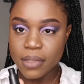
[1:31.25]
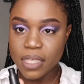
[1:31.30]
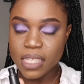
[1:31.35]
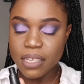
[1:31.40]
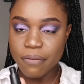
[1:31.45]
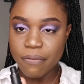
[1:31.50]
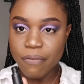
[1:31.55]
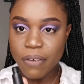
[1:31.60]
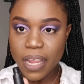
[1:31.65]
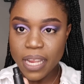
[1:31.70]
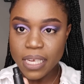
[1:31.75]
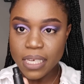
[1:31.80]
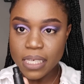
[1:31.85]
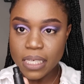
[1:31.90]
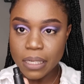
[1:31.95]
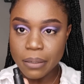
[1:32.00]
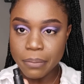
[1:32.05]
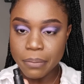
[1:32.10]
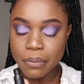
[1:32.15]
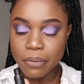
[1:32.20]
It's a fine
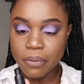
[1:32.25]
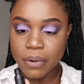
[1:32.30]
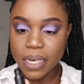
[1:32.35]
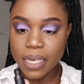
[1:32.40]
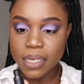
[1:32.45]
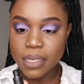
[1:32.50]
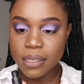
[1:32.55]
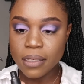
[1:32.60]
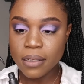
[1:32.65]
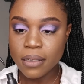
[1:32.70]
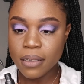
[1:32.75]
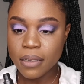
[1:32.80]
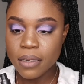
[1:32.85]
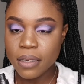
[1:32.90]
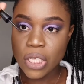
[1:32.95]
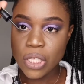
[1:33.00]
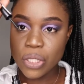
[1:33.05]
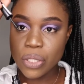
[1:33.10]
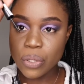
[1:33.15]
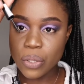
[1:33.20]
tip, right?
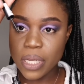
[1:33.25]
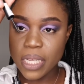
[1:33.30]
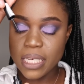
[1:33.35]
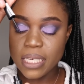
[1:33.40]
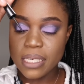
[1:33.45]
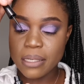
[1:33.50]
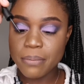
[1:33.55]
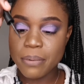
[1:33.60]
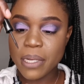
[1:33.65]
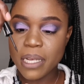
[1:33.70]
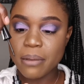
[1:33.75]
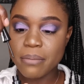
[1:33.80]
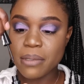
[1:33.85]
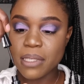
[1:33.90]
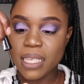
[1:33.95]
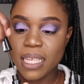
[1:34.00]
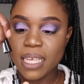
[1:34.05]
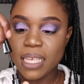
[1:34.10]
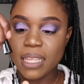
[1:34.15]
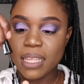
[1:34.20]
So a dip
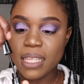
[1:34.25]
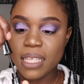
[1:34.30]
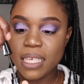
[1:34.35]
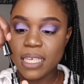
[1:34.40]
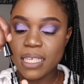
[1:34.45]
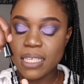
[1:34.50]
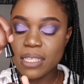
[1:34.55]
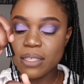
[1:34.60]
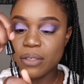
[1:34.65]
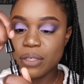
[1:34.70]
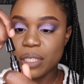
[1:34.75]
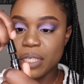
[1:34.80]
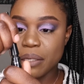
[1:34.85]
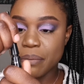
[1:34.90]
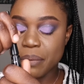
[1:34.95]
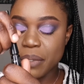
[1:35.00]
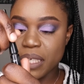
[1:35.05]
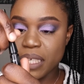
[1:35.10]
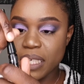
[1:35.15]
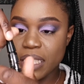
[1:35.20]
comes like this, you
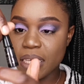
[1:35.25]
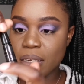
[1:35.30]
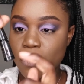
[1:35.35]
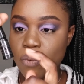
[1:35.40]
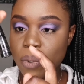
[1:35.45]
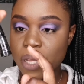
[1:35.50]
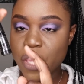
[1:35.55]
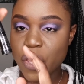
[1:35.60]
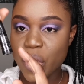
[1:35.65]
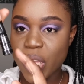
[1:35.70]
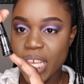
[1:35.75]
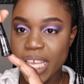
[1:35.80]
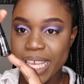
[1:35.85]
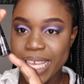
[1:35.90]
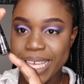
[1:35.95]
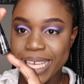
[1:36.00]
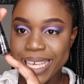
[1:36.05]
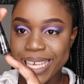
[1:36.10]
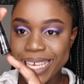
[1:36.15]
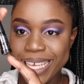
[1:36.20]
dip it in where your
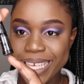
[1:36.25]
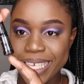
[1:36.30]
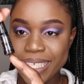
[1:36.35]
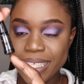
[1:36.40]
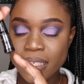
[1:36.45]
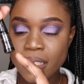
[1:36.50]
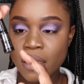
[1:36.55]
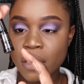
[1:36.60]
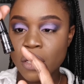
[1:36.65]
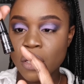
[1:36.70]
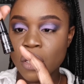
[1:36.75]
ink is